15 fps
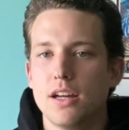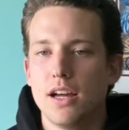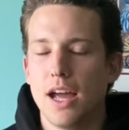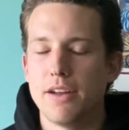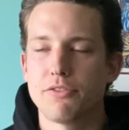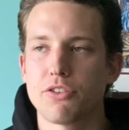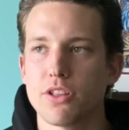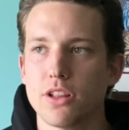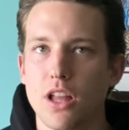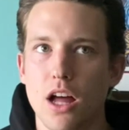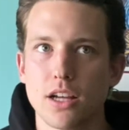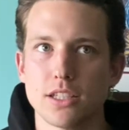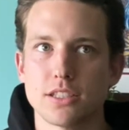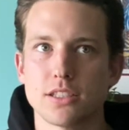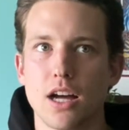And for the
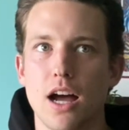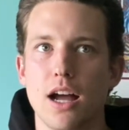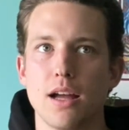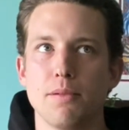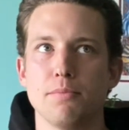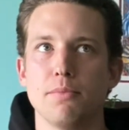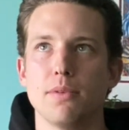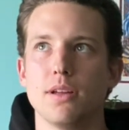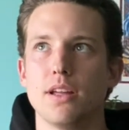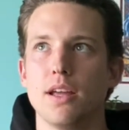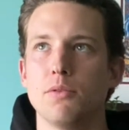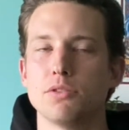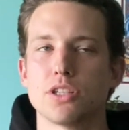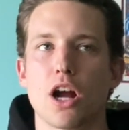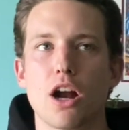longest time, it
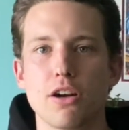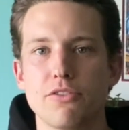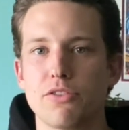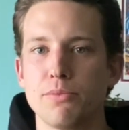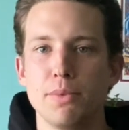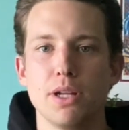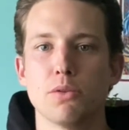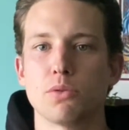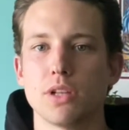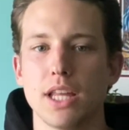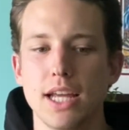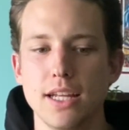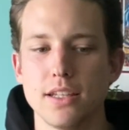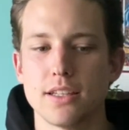was hard for me to relate